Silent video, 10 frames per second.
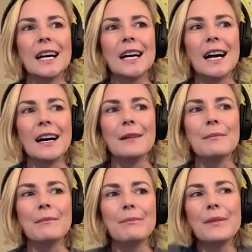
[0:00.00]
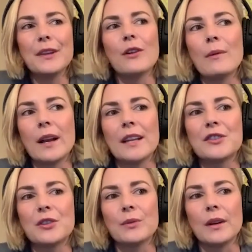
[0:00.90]
I went
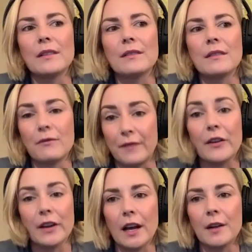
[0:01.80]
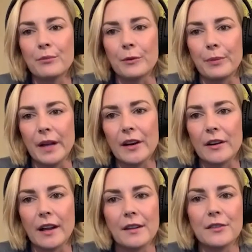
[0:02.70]
into it very
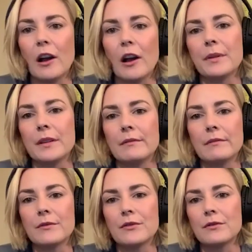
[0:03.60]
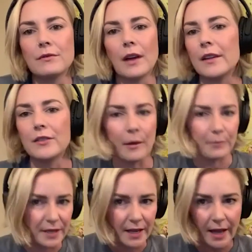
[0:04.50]
unprepared. I had not been
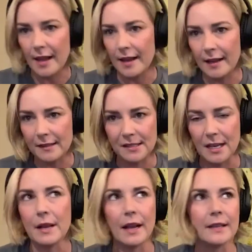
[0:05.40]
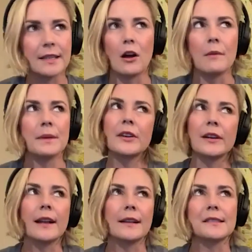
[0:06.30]
at NXT. I mean, I did
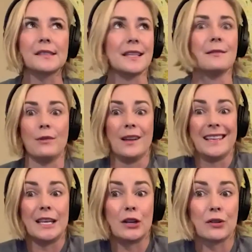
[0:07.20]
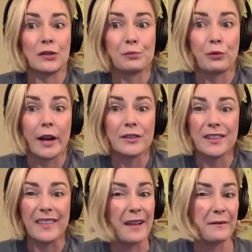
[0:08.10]
commentary at NXT, years prior to
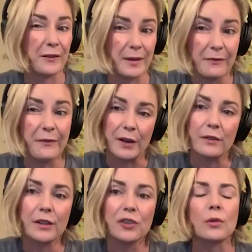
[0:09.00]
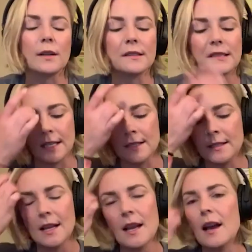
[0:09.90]
that, for a fairly short stint.
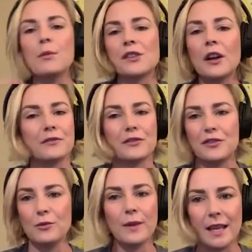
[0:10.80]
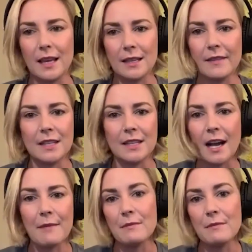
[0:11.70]
Yeah. I was not doing it in the
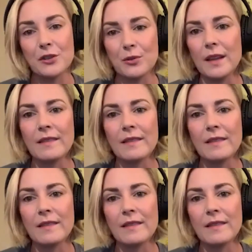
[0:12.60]
time in between